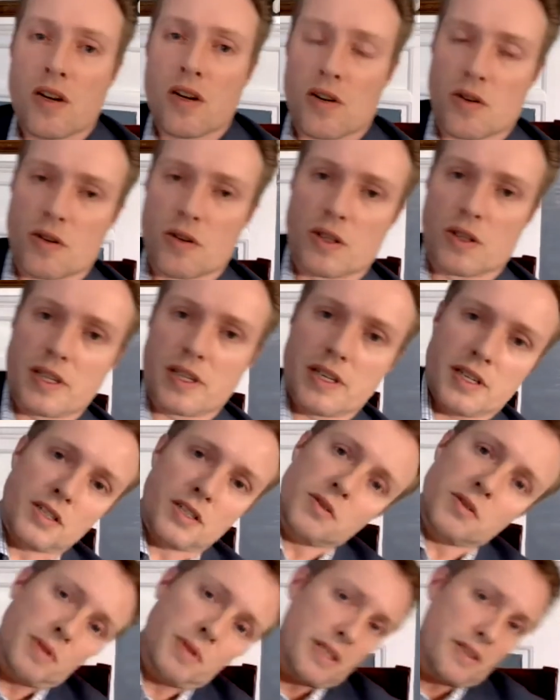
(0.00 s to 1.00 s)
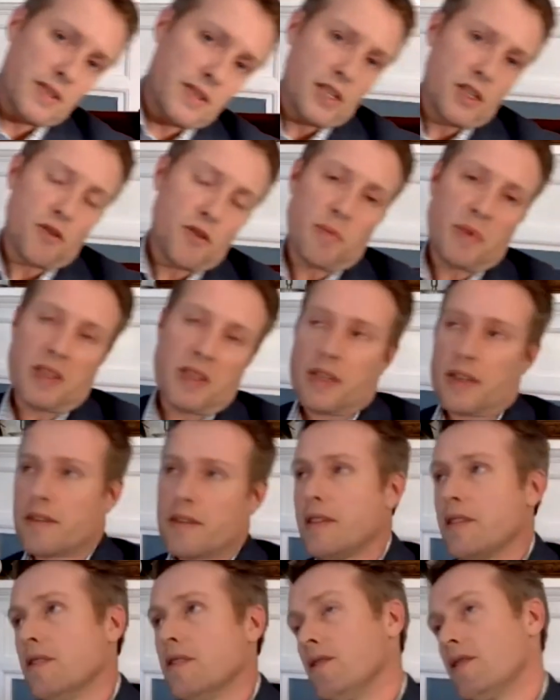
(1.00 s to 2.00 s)
earlier 20th century
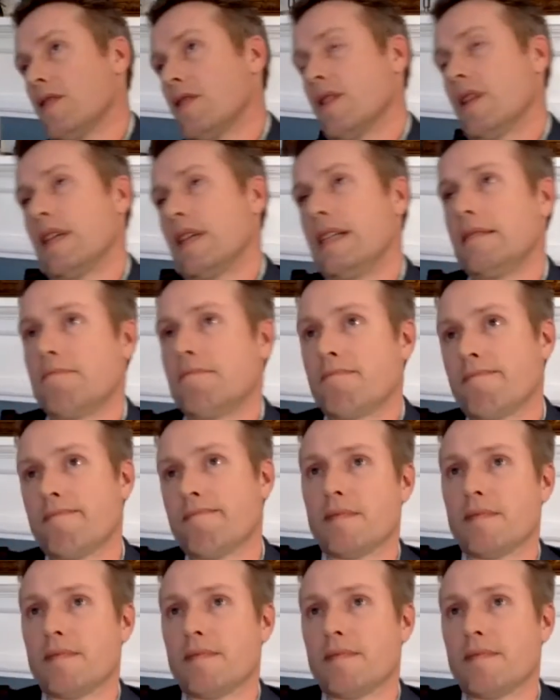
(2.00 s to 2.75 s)
materials, late,